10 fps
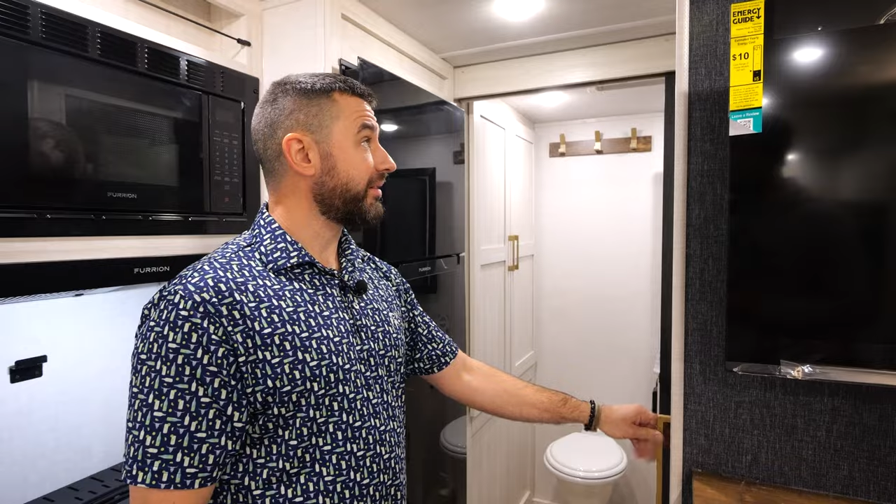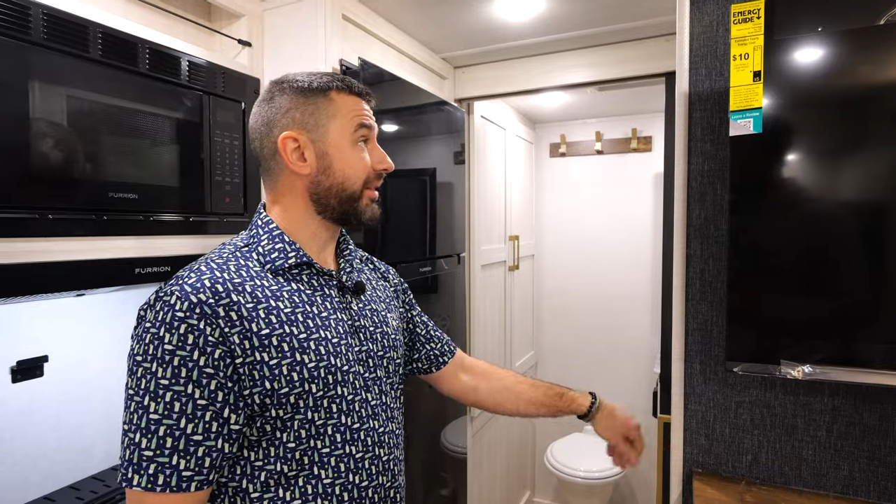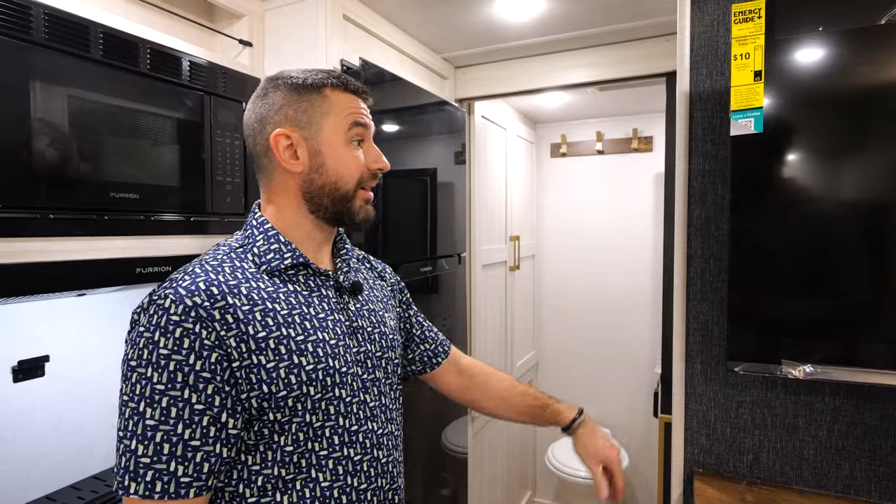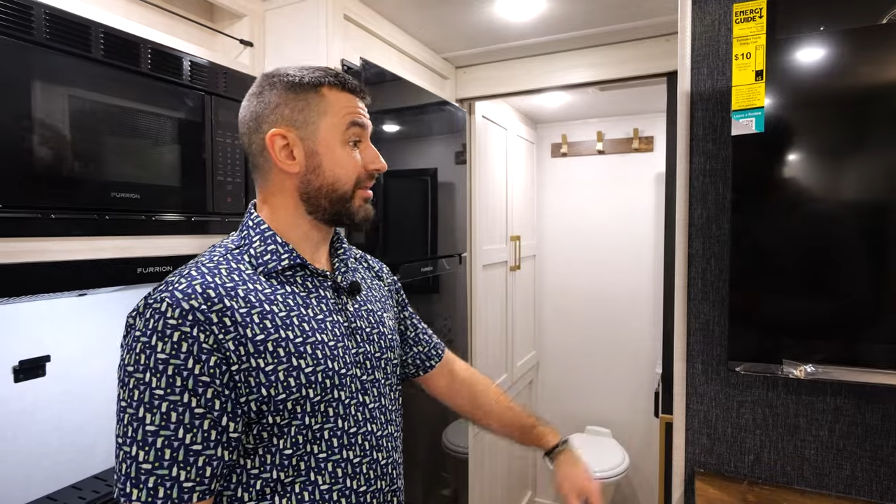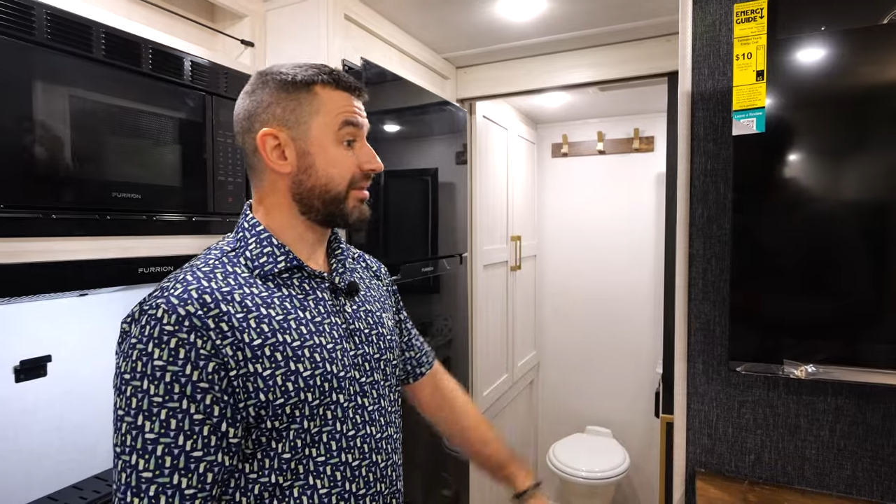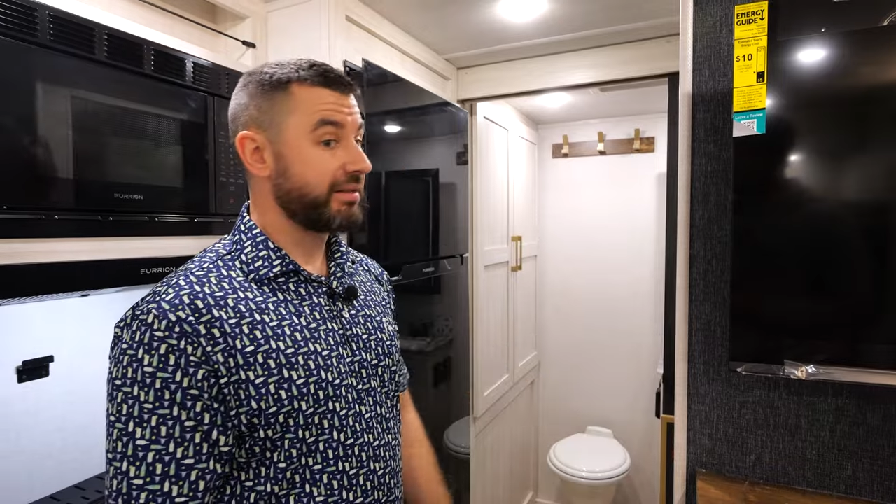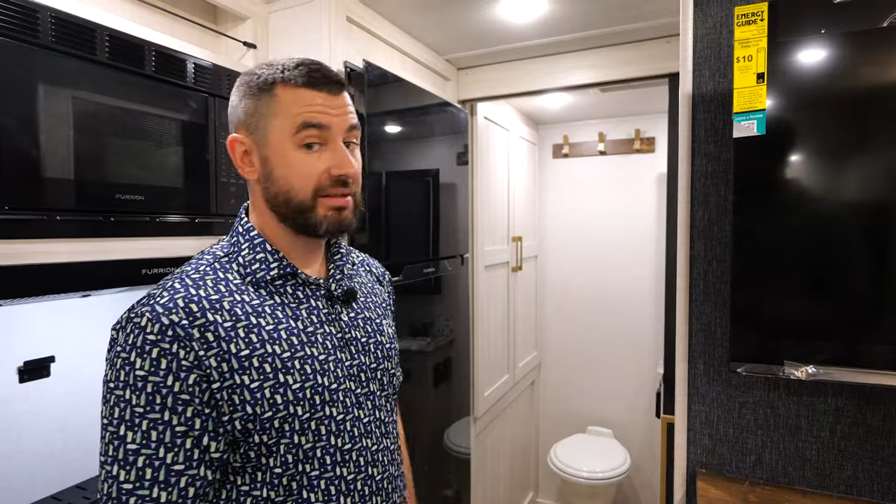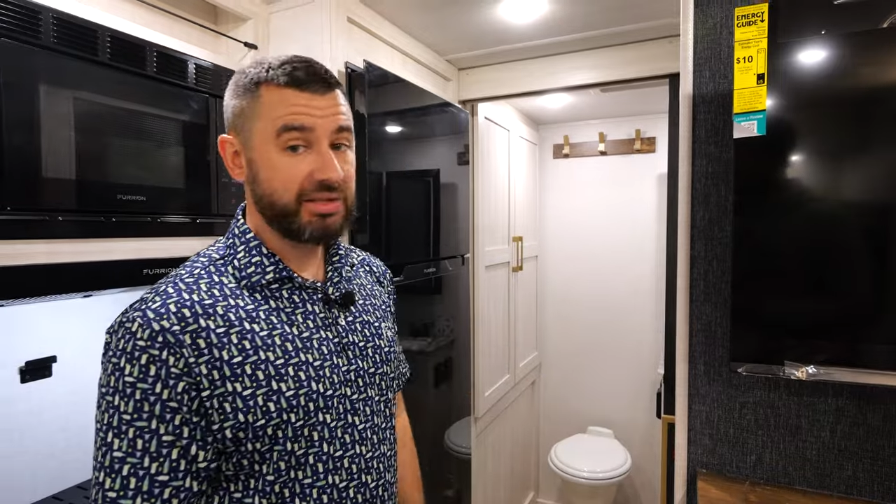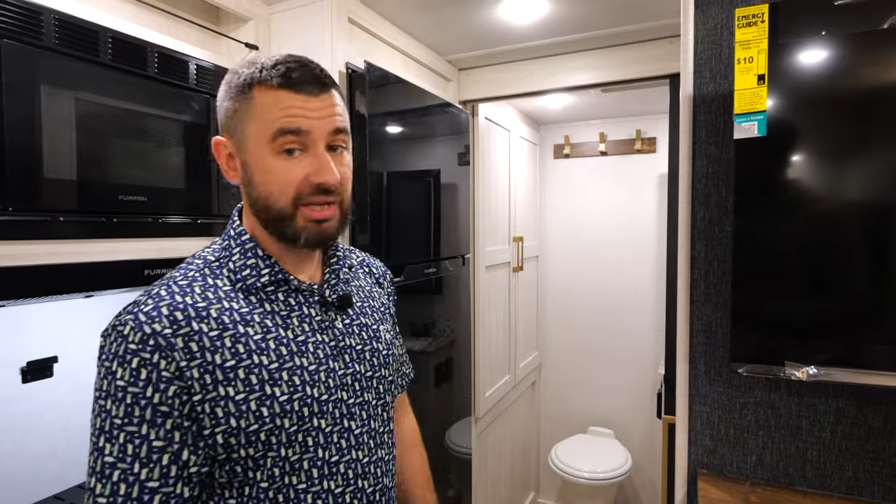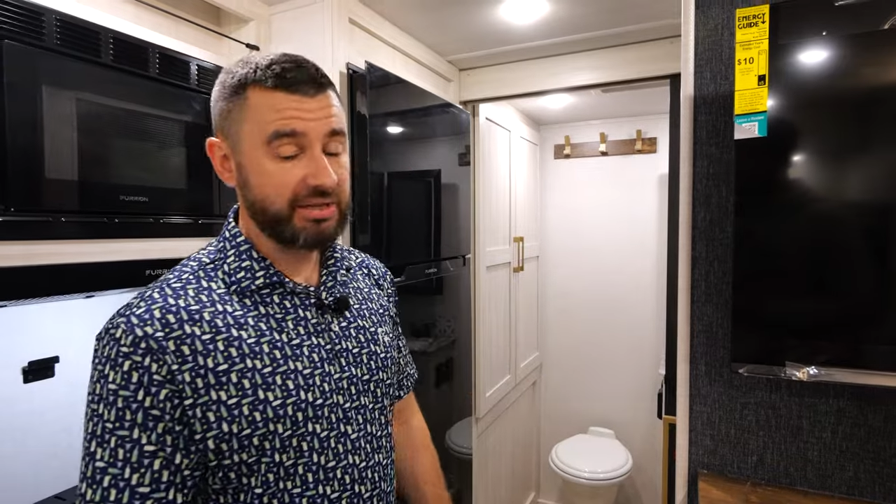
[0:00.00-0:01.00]
like I said,
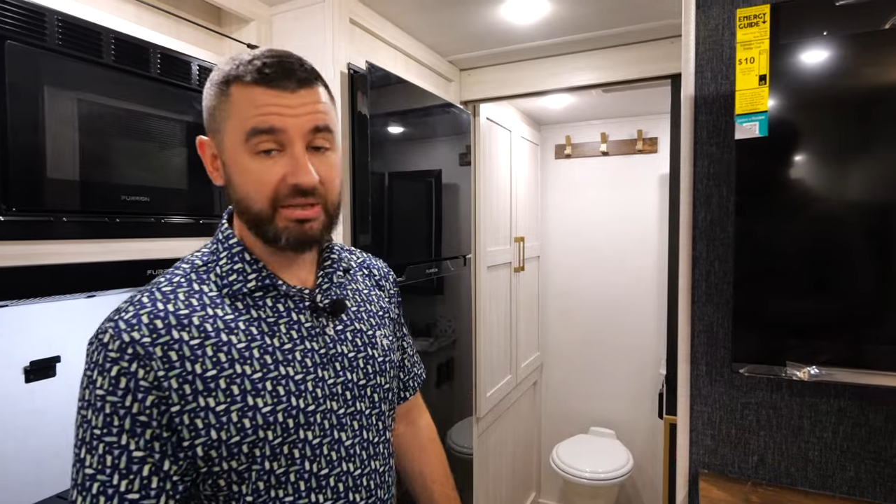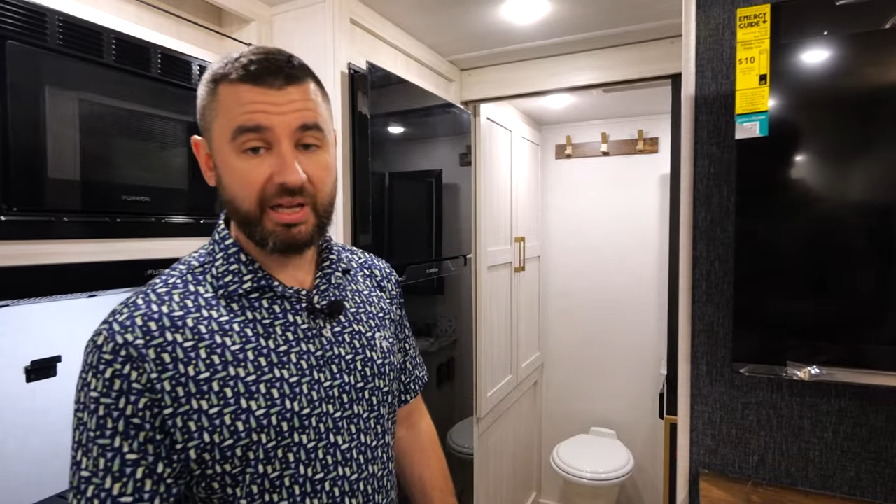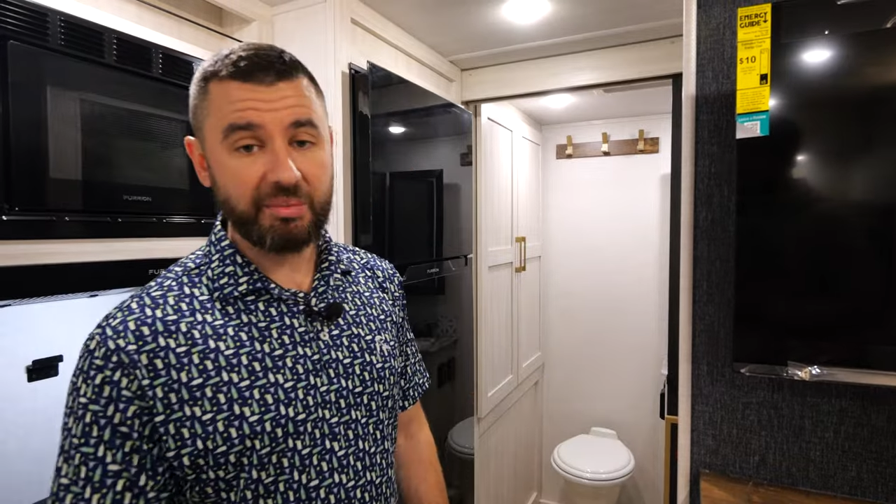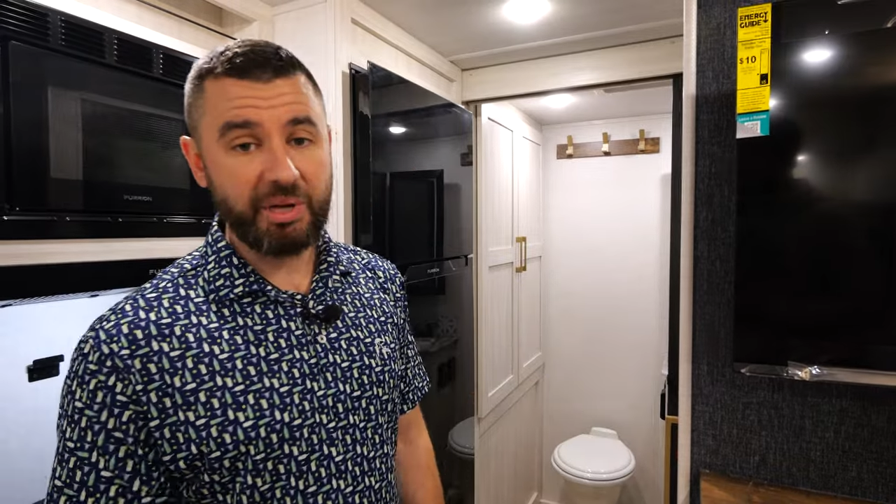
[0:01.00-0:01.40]
this checks a lot